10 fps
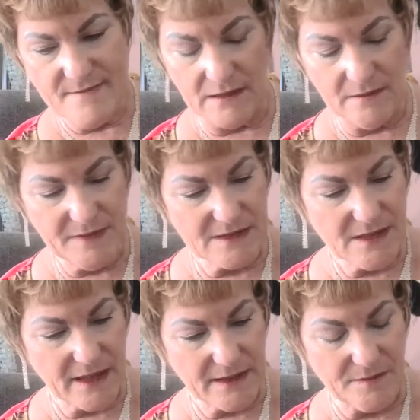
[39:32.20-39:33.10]
Let me
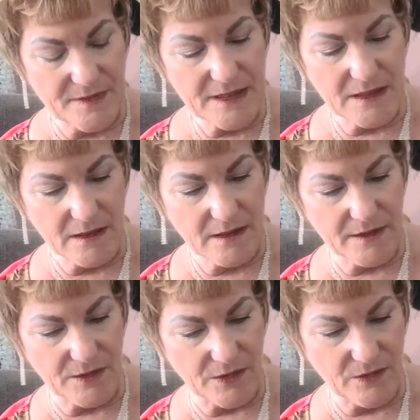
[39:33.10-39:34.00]
take a peek
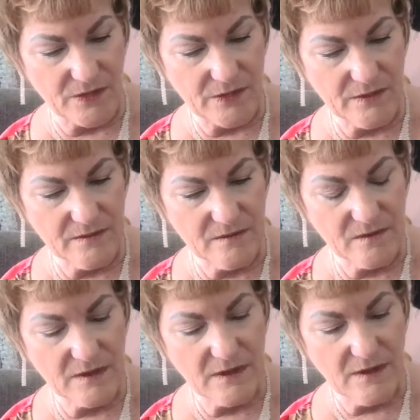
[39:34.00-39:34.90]
here.
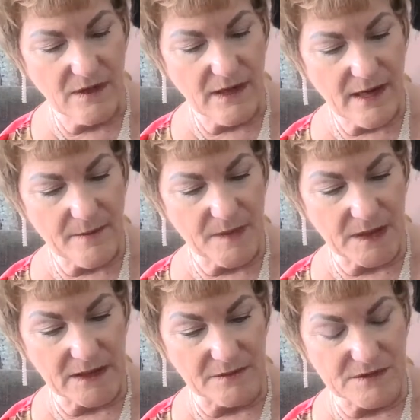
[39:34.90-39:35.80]
But
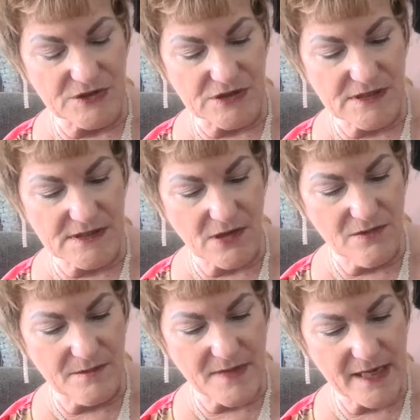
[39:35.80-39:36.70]
it was just so
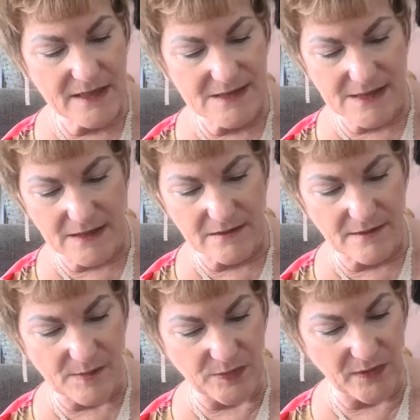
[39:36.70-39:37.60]
amazing, and
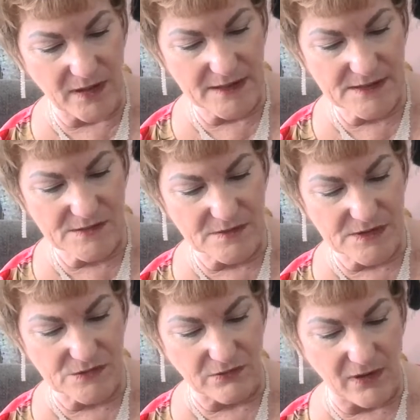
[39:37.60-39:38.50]
the price
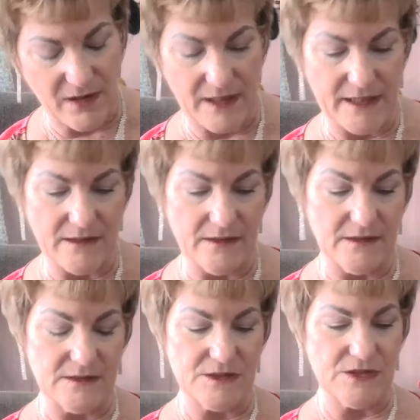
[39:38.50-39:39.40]
was right. And
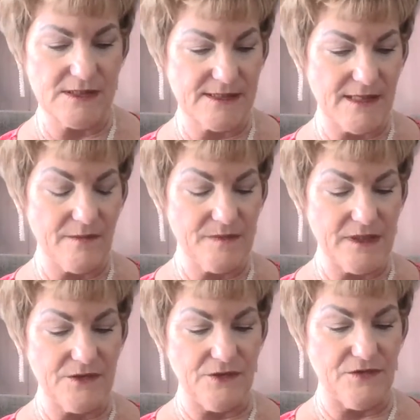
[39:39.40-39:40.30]
it's just
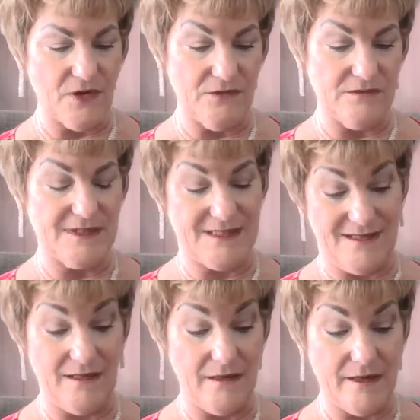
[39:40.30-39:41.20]
something you don't
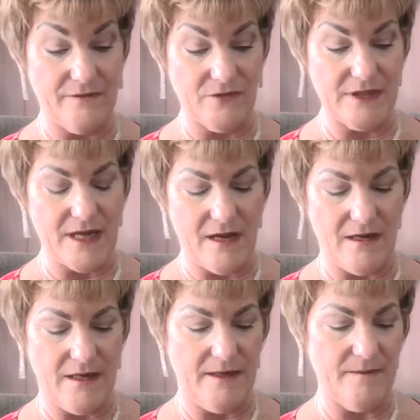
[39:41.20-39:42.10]
see every
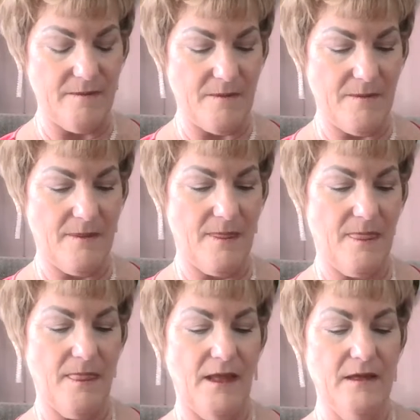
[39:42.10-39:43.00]
day.
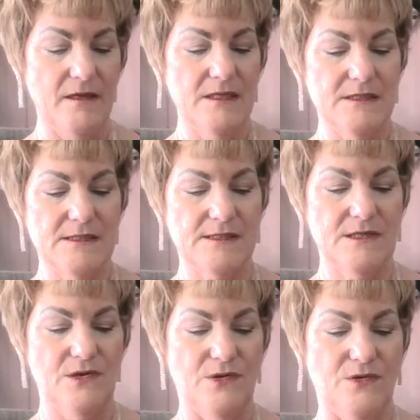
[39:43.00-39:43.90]

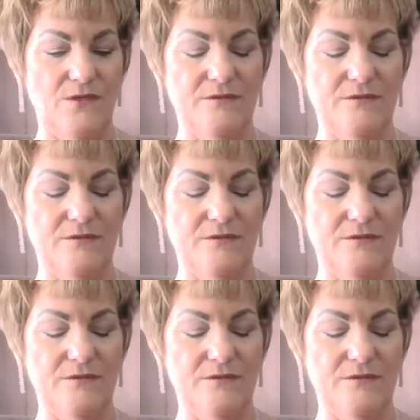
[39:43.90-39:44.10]
So